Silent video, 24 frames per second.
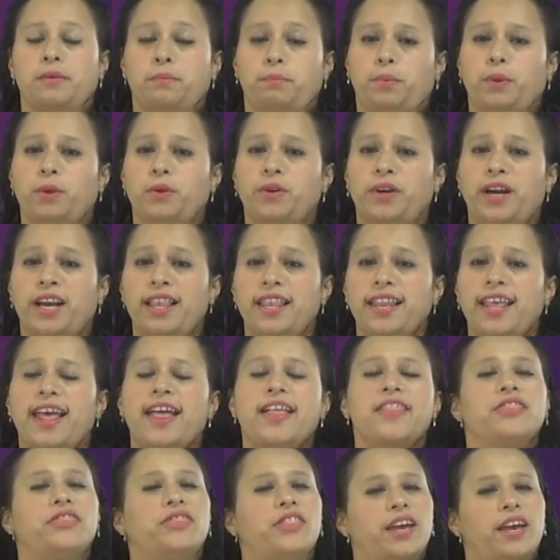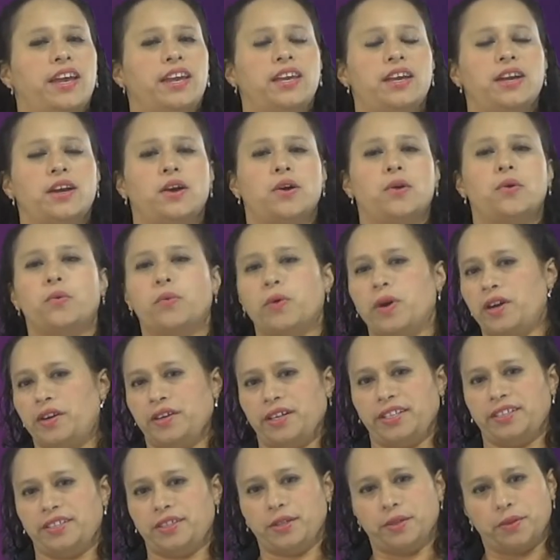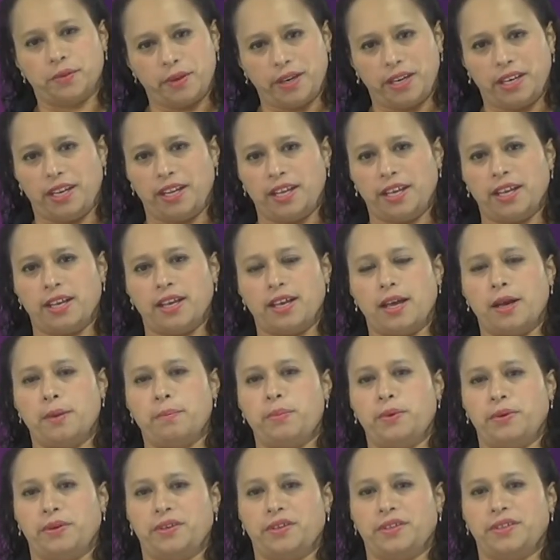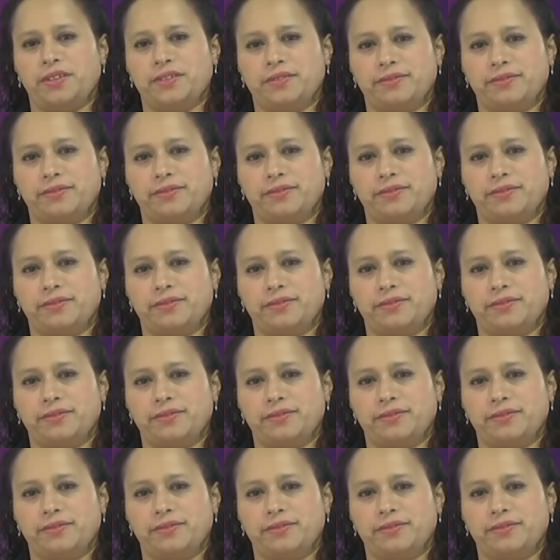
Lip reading: Plural, they weren't reading a book.